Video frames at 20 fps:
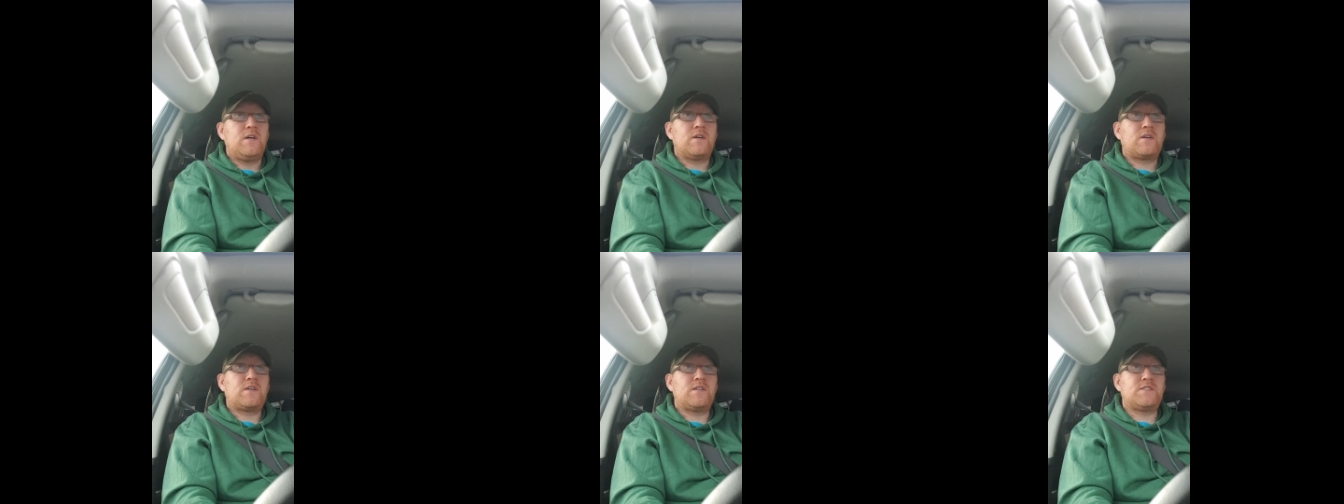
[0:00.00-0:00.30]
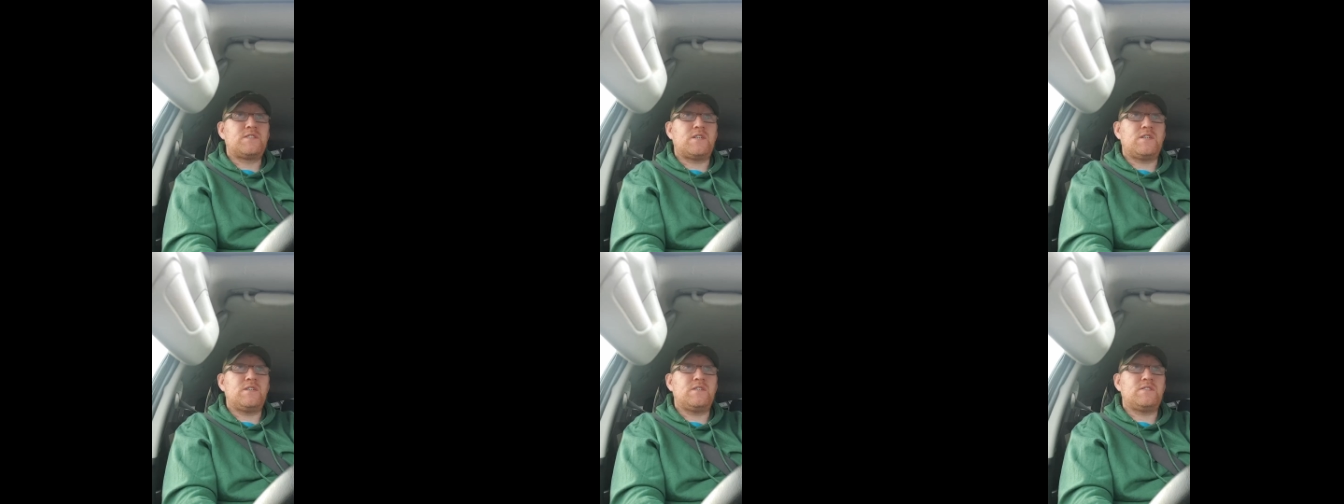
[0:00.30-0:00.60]

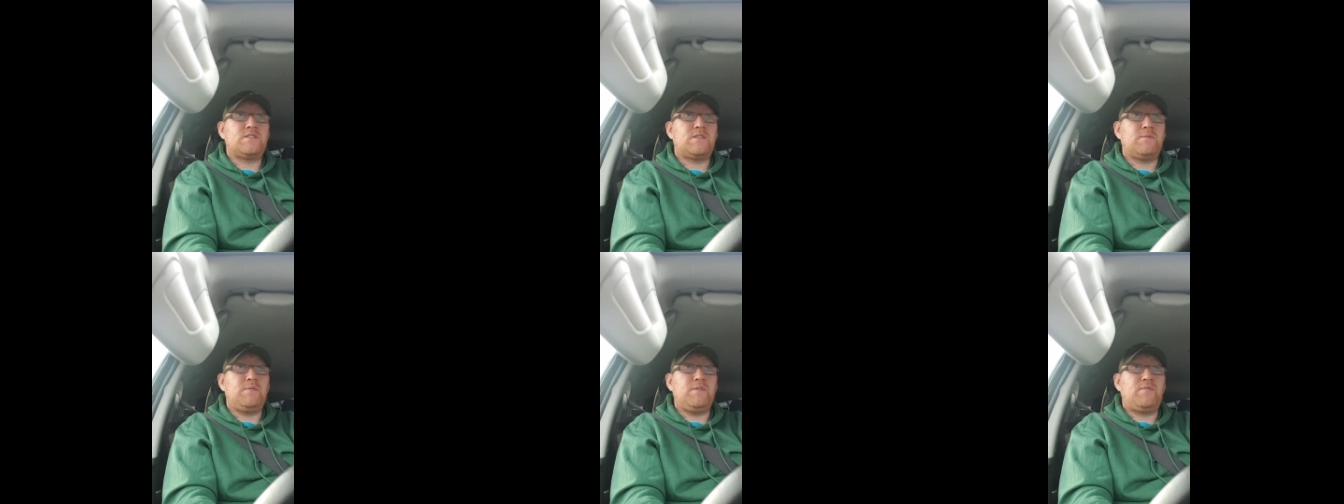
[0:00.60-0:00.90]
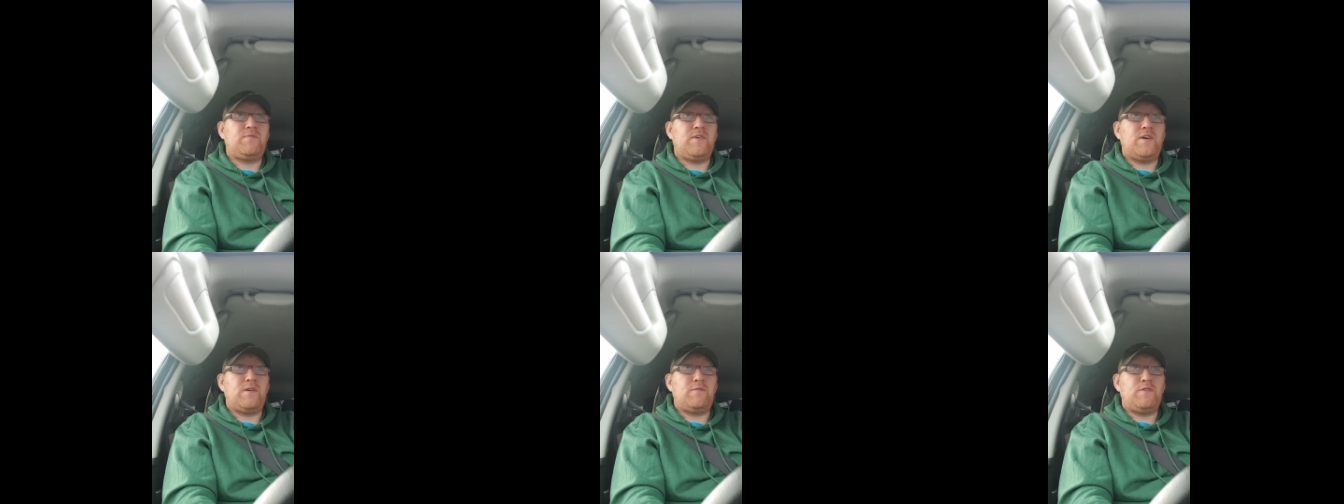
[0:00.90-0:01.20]
because to be
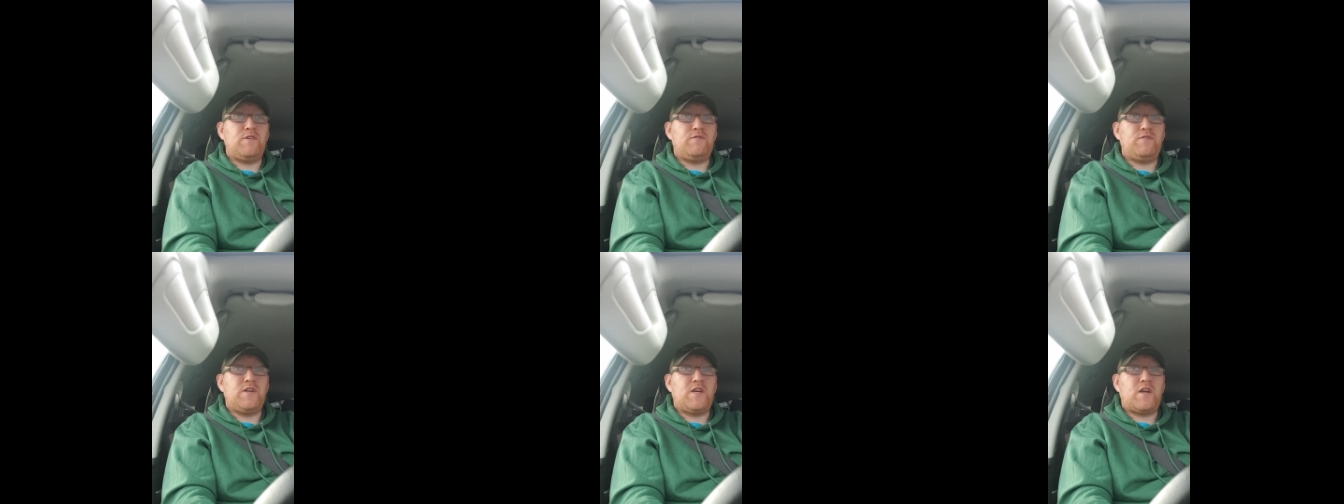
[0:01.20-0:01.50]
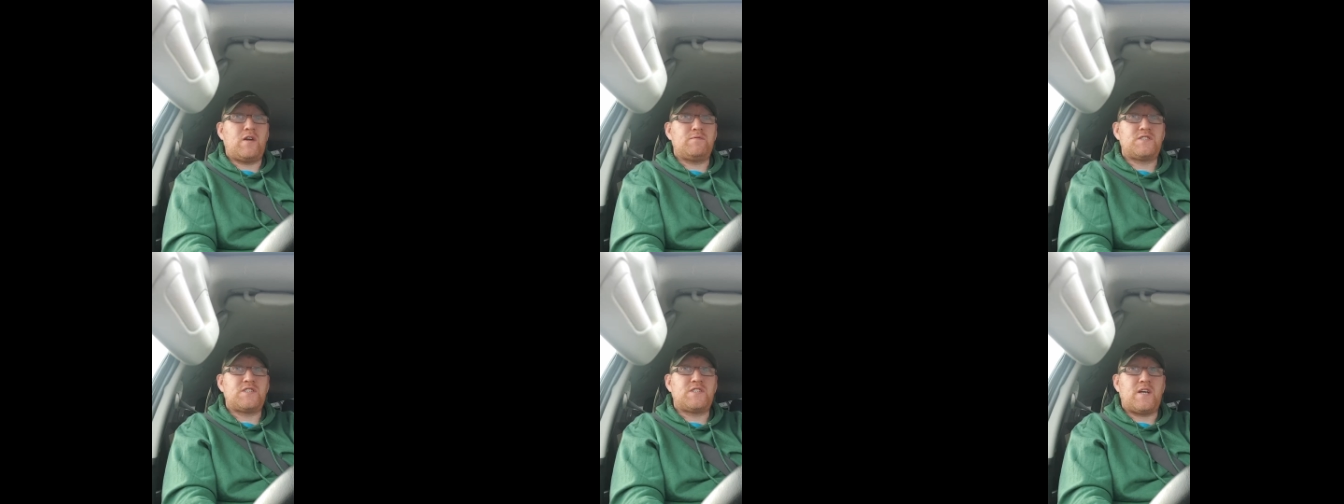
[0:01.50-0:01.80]
fair, if you
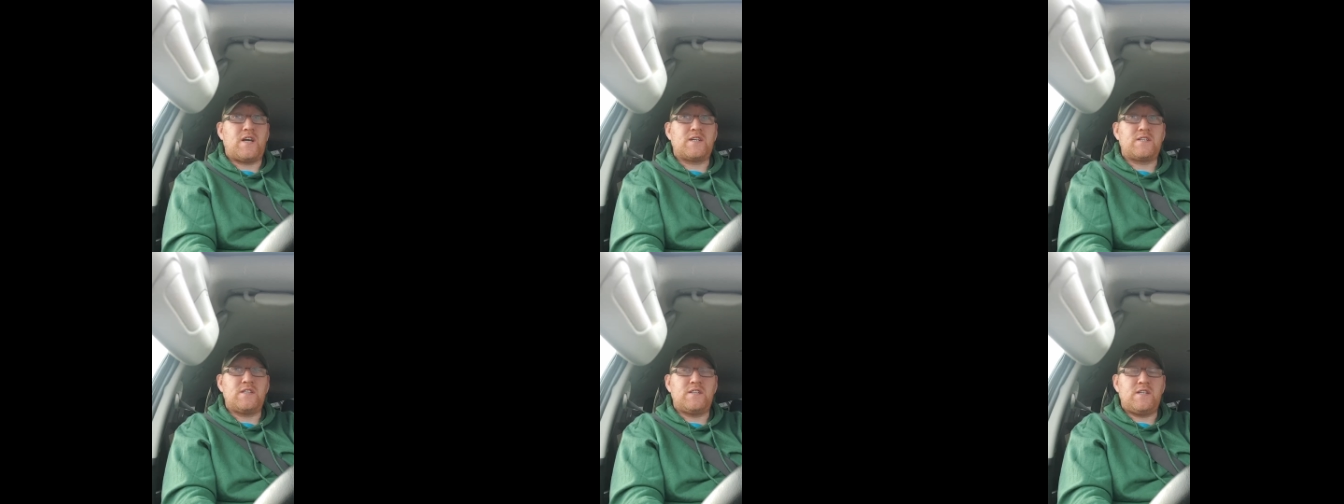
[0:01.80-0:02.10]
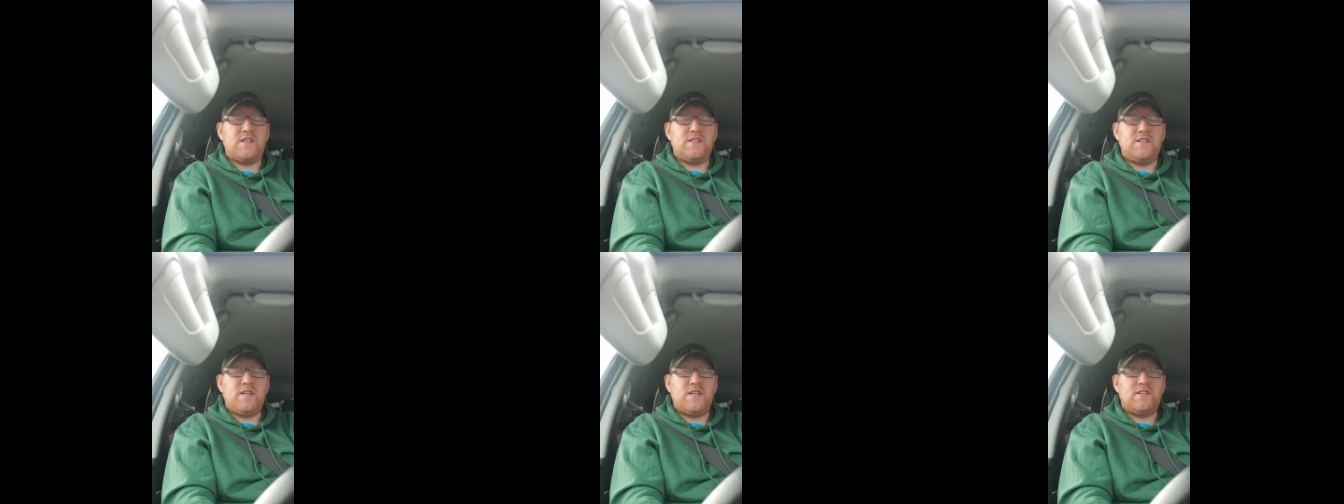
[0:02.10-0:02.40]
become
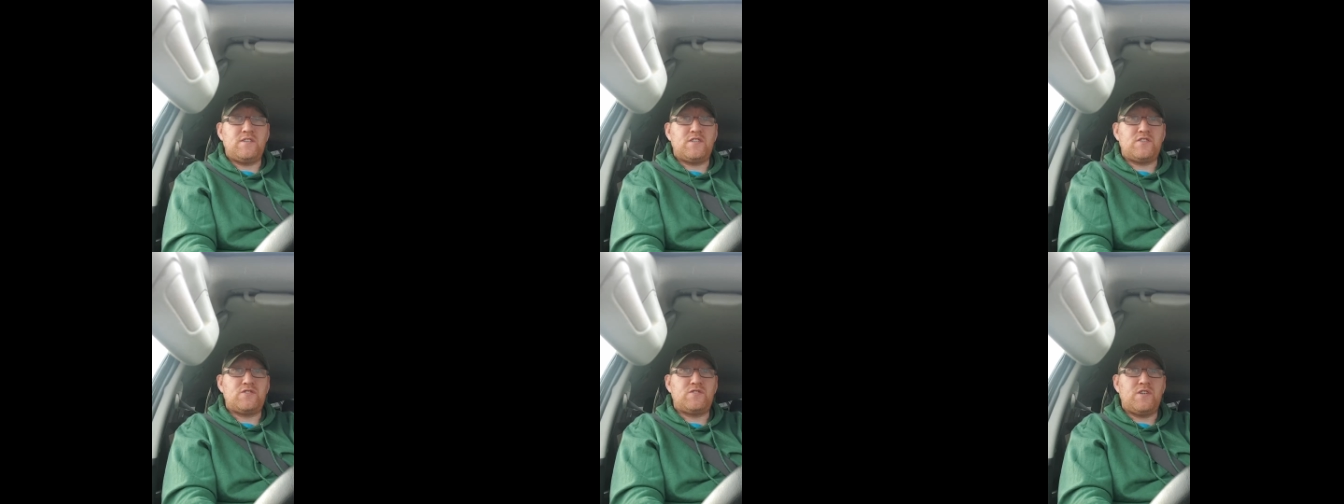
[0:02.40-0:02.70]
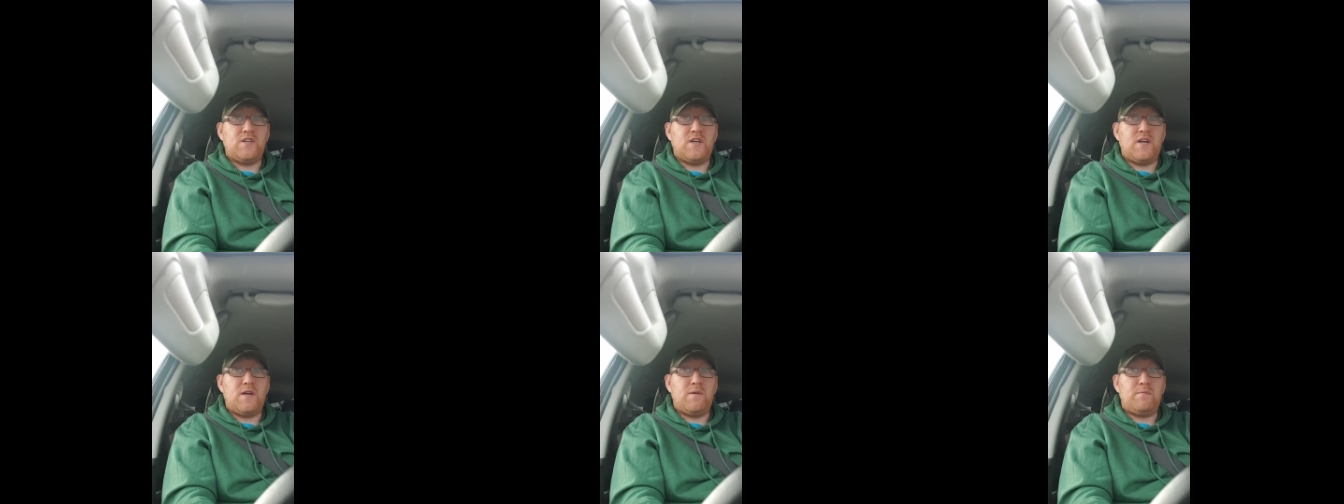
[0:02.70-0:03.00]
stagnant in the
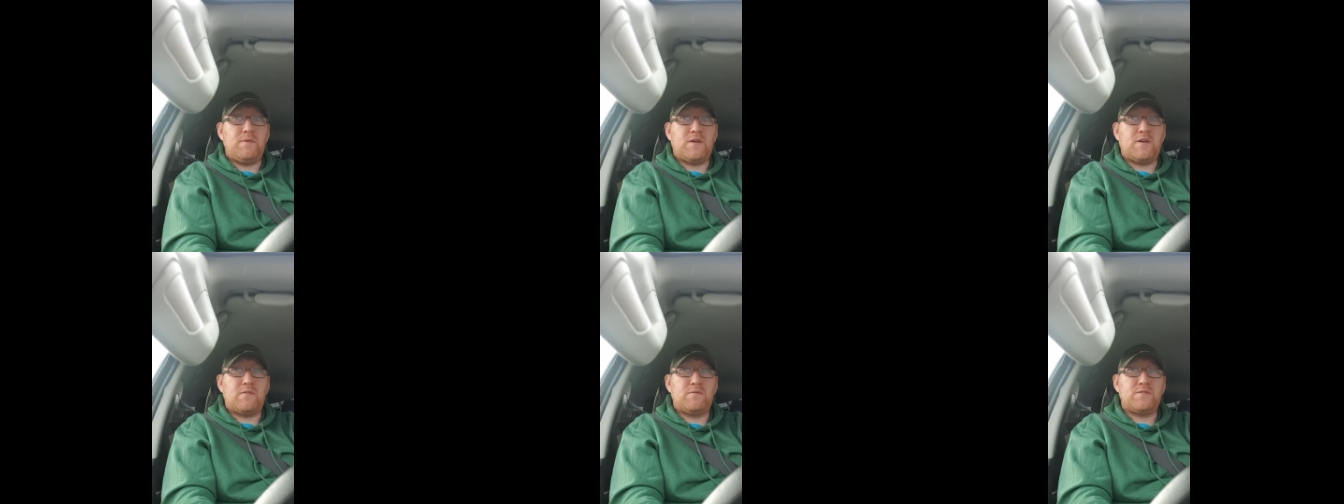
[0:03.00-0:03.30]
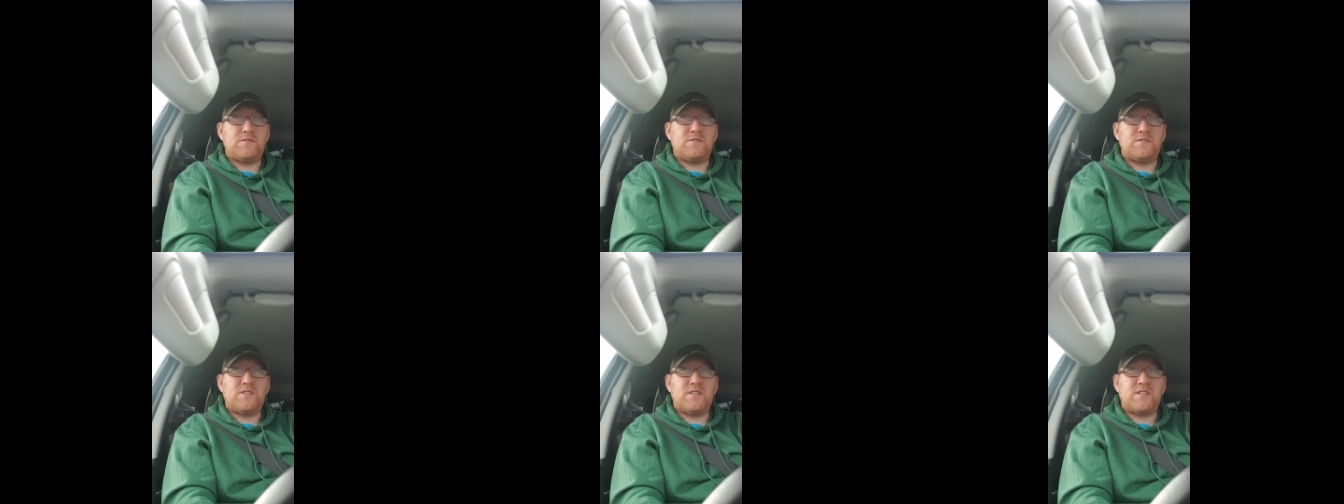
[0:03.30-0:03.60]
industry, it
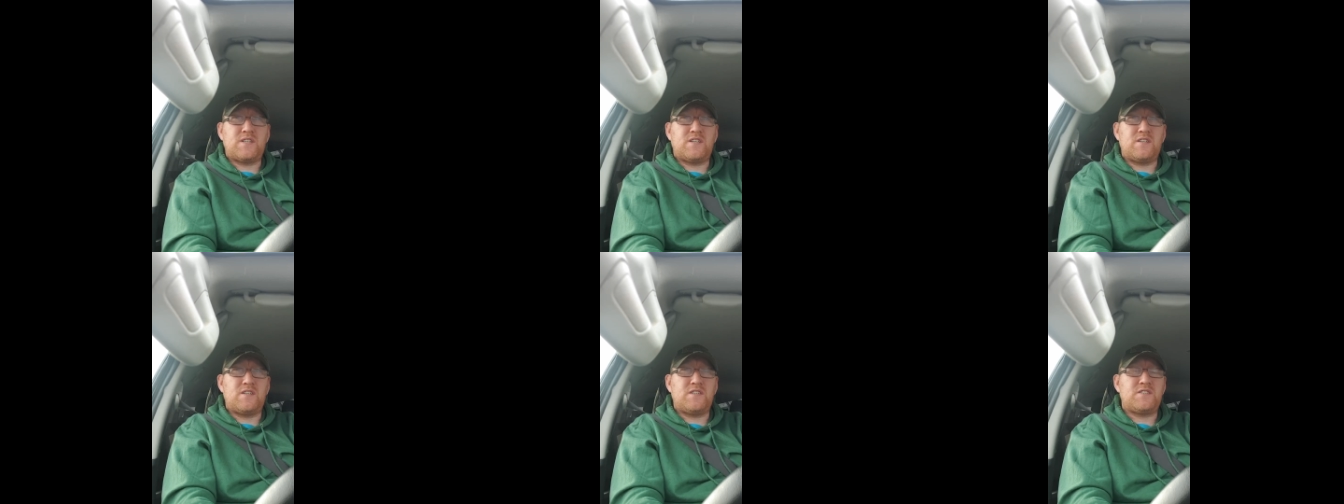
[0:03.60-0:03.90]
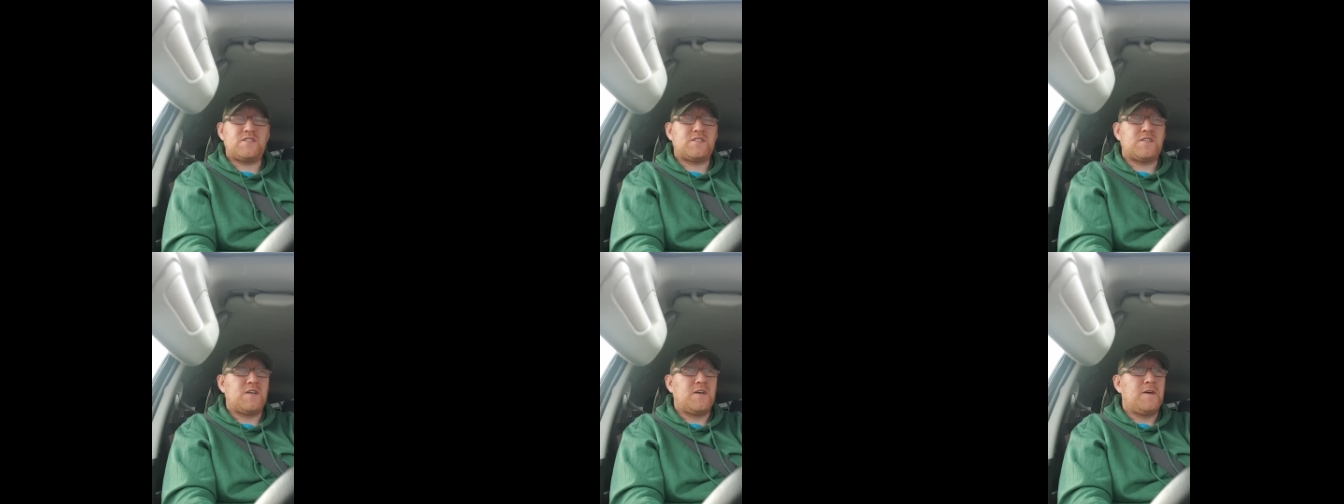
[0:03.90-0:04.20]
becomes
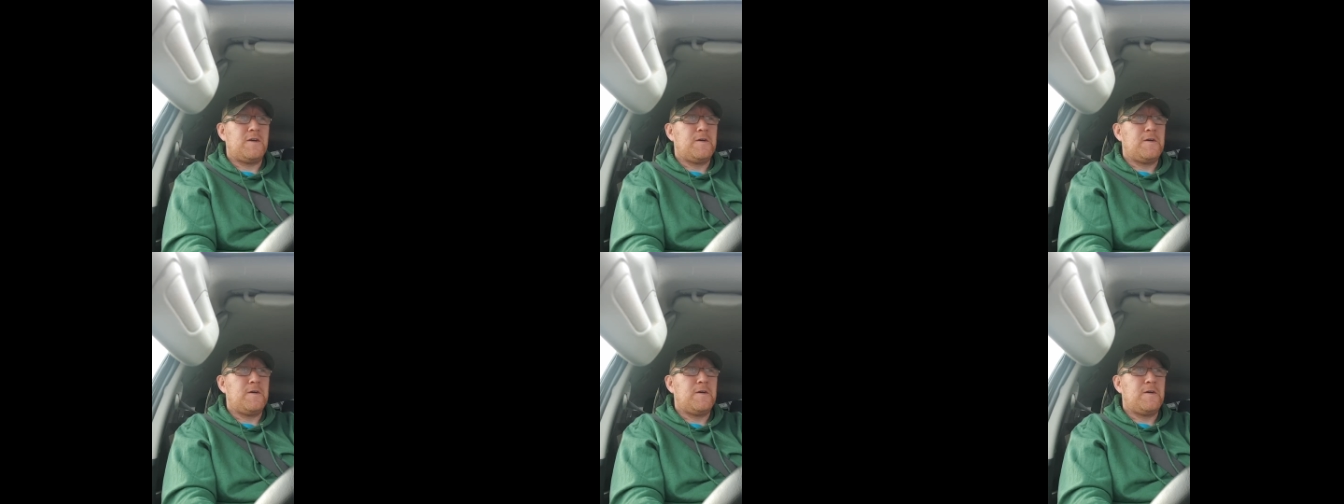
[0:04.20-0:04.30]
ridiculous.